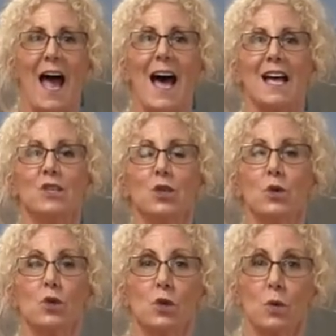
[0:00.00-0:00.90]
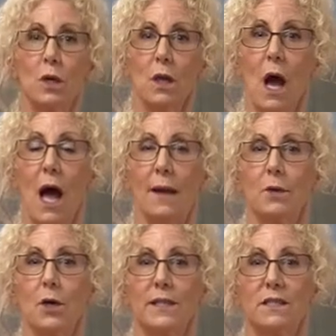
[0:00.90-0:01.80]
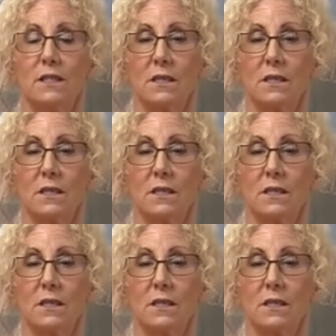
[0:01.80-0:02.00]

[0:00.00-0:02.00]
As usual, I'm going to